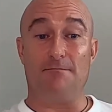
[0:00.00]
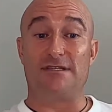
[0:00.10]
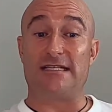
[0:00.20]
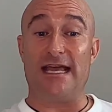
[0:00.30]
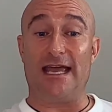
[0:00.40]

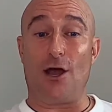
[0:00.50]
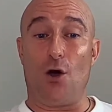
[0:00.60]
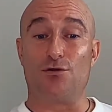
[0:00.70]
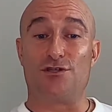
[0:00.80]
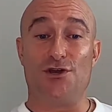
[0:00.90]
Seeking
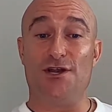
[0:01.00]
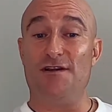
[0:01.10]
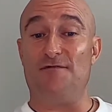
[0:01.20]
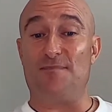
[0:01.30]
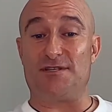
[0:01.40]

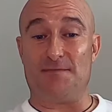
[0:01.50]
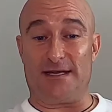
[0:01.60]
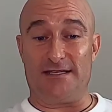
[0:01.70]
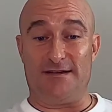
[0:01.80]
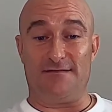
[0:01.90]
alternative
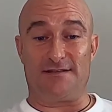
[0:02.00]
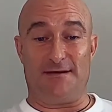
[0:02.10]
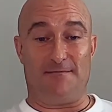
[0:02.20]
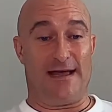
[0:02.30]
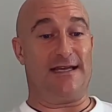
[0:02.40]
perspectives
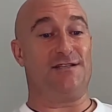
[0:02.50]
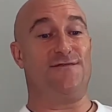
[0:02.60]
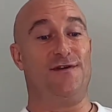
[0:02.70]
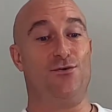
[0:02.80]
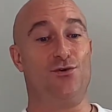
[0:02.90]
that make us
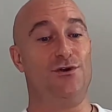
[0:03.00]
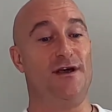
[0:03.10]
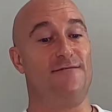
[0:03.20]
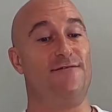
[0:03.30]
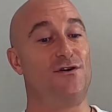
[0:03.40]
feel good
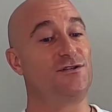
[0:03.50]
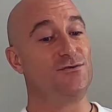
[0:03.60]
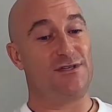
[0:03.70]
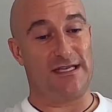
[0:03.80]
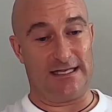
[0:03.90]
and
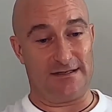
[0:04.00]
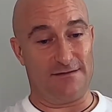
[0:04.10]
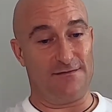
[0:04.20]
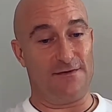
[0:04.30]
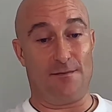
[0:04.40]
foster a sense
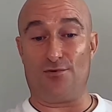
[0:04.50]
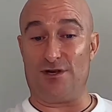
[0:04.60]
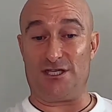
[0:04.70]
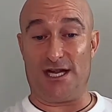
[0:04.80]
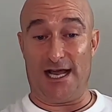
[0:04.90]
of
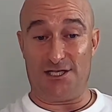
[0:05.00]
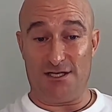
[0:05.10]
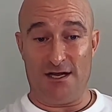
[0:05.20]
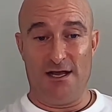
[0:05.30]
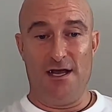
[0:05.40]

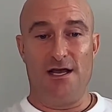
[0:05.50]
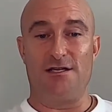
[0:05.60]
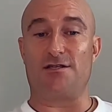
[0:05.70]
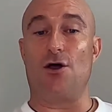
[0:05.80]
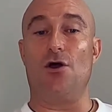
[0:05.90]
appreciation.
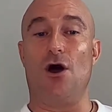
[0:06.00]
So